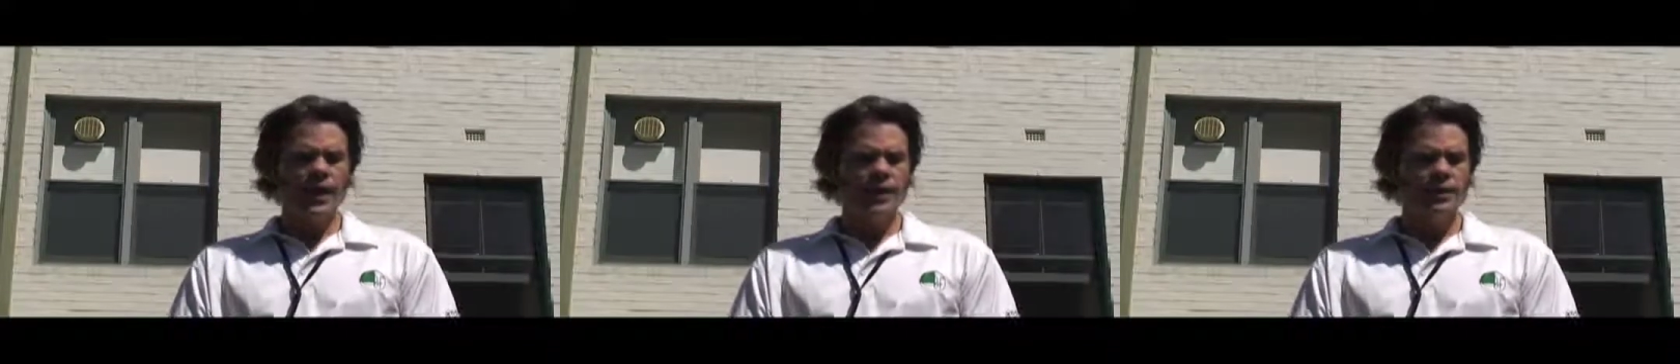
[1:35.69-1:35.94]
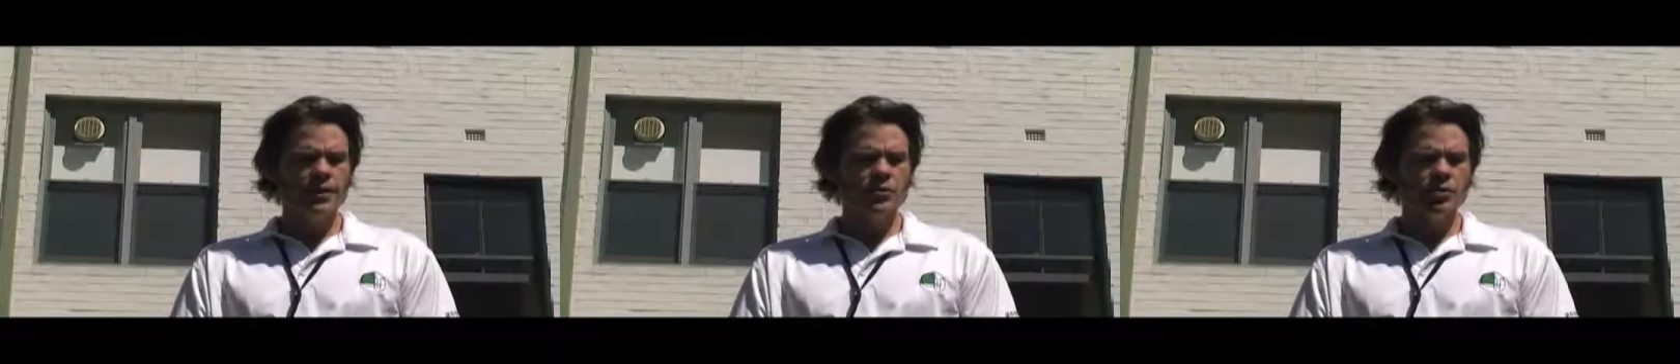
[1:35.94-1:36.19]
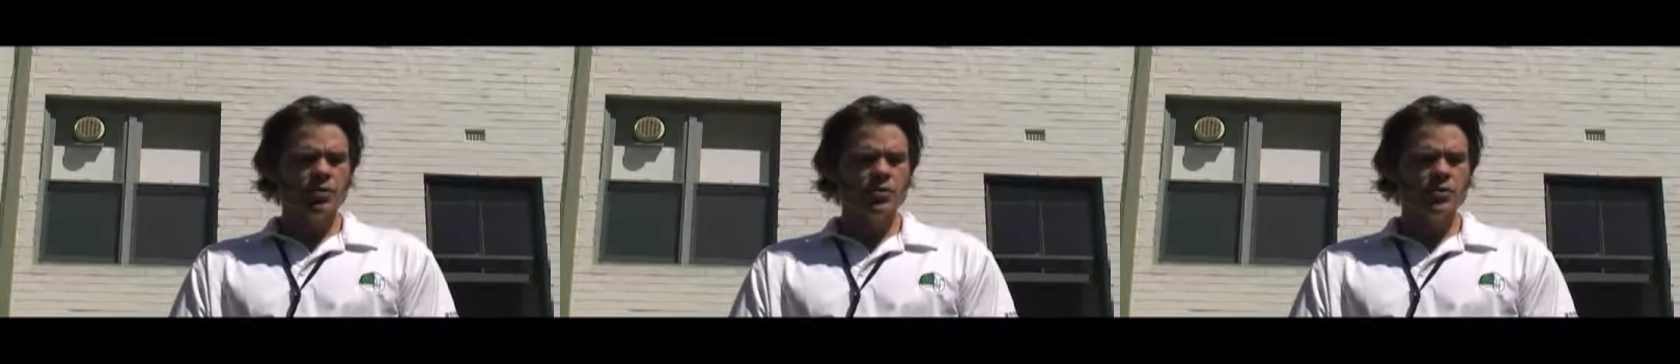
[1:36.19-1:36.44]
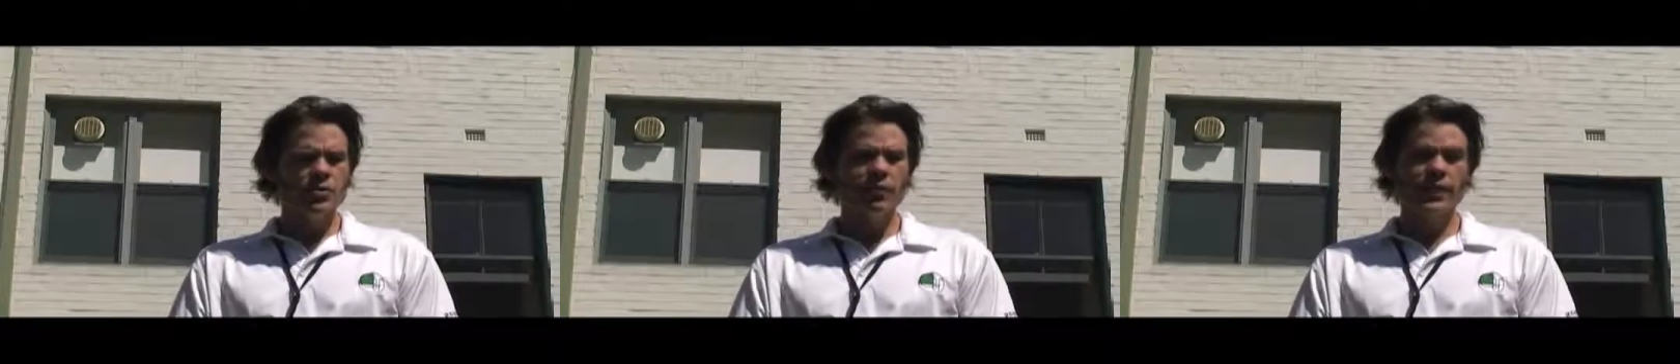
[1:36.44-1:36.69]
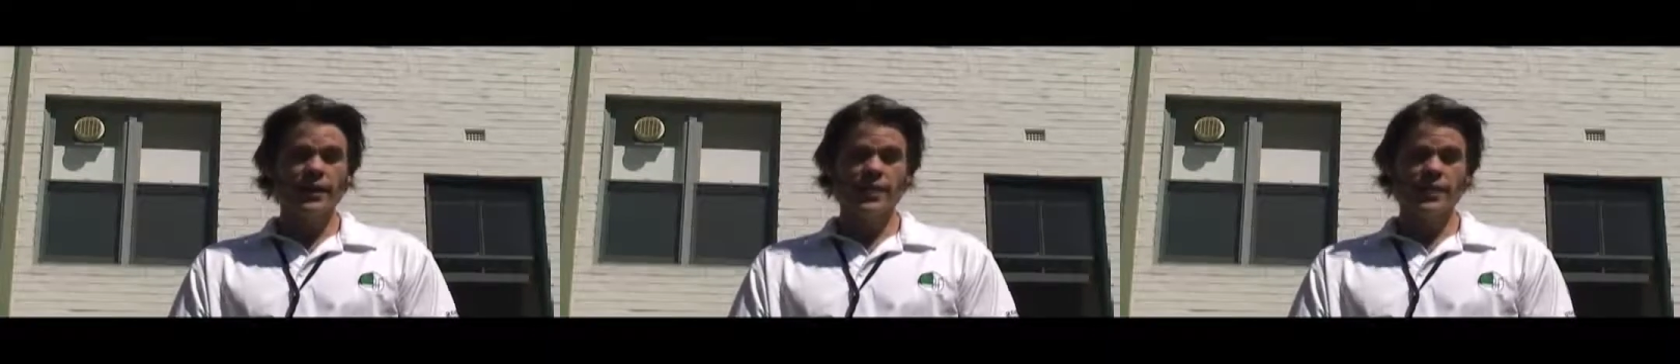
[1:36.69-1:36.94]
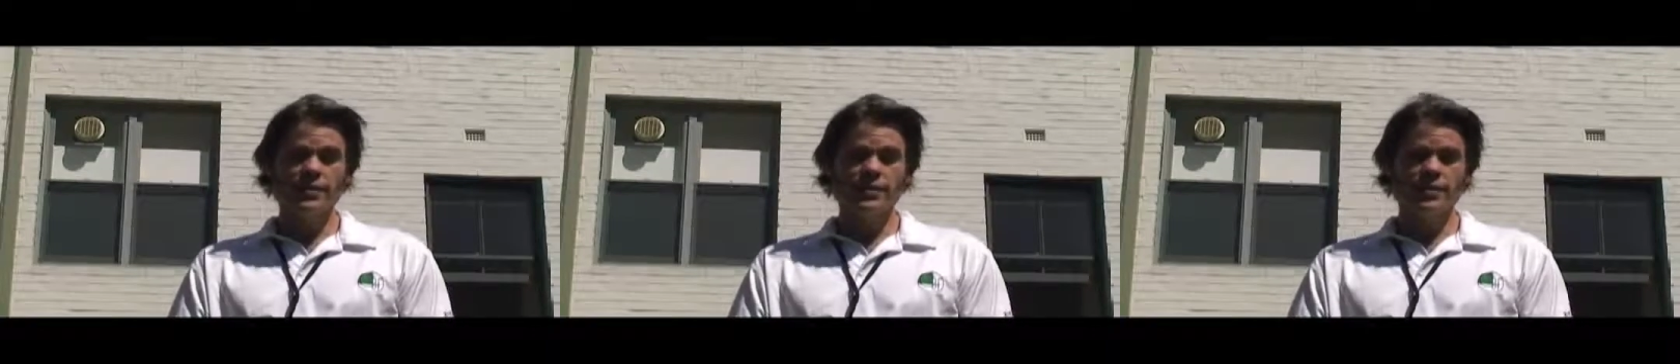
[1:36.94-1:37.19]
And then we're also looking
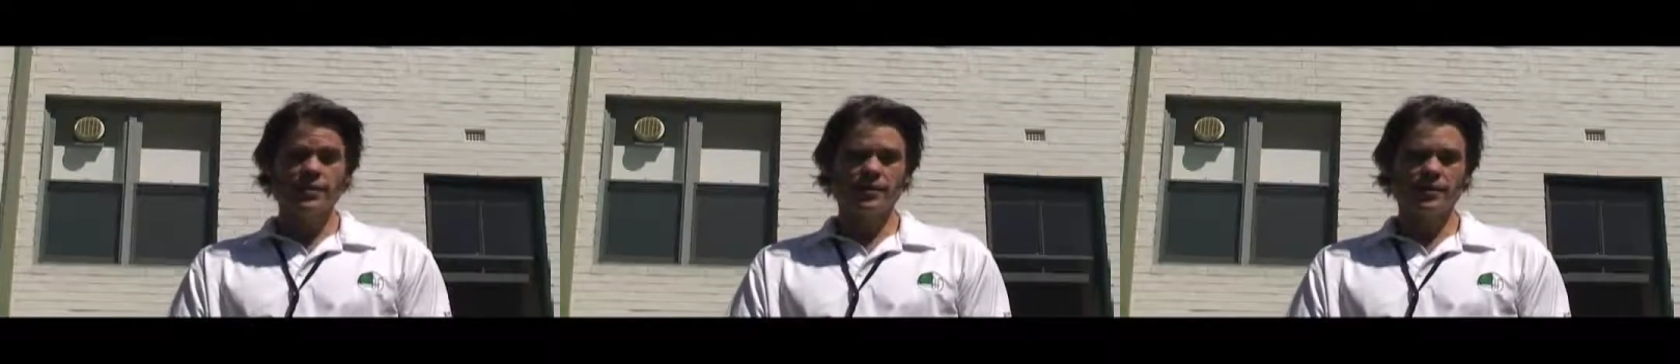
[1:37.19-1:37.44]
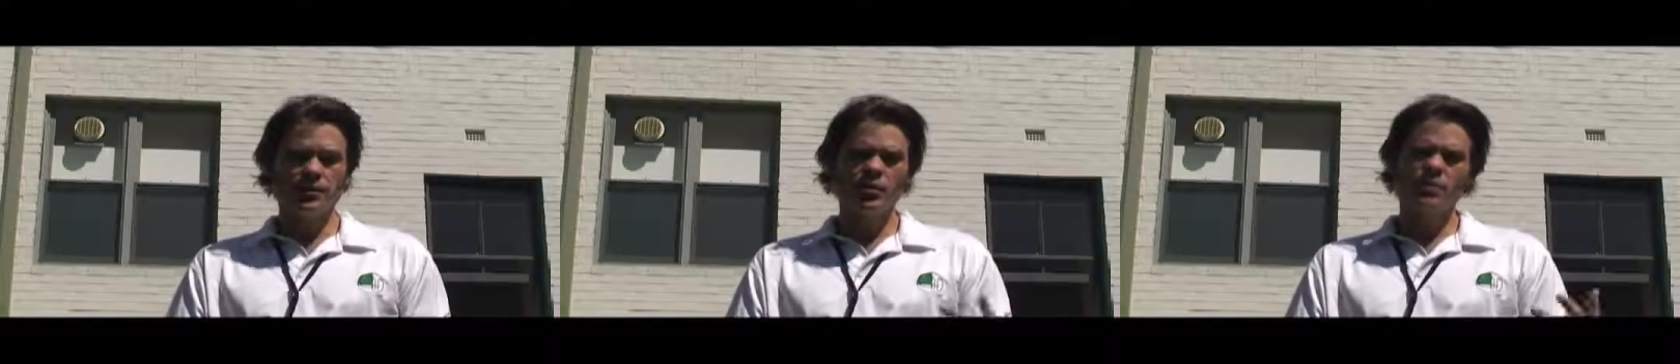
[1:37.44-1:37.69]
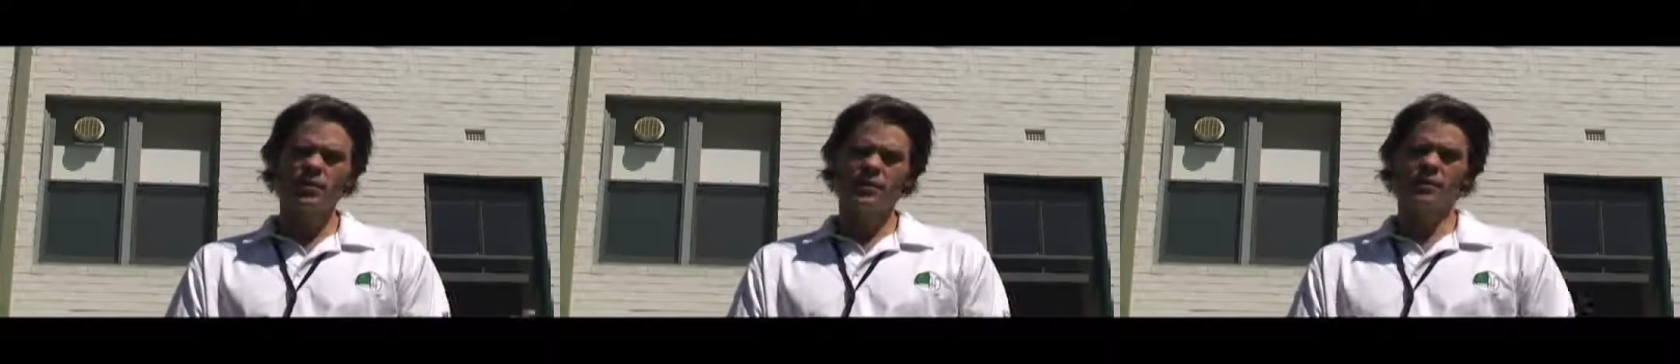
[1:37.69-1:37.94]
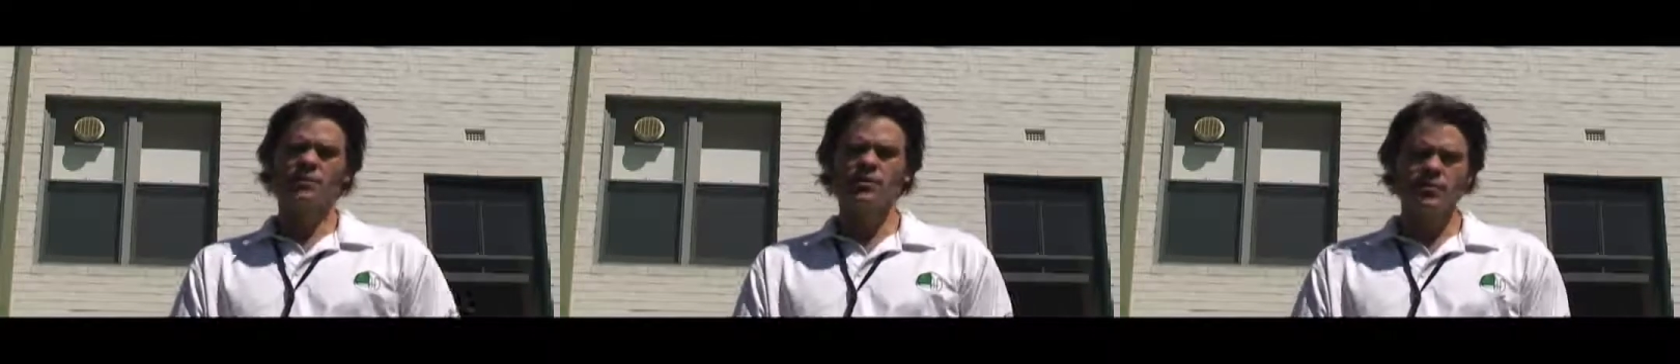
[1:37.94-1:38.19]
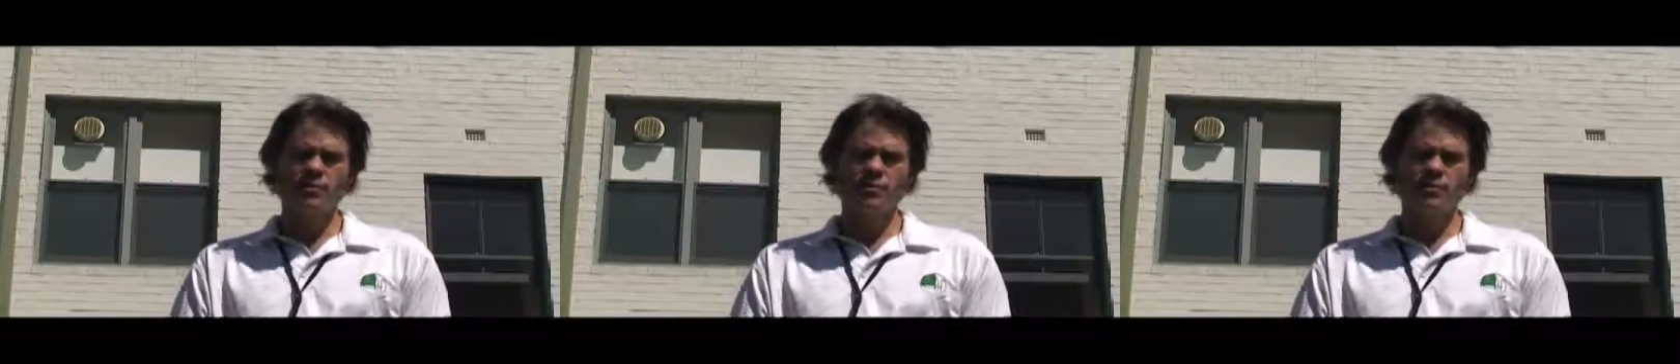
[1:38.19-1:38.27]
at uh, consumer acceptance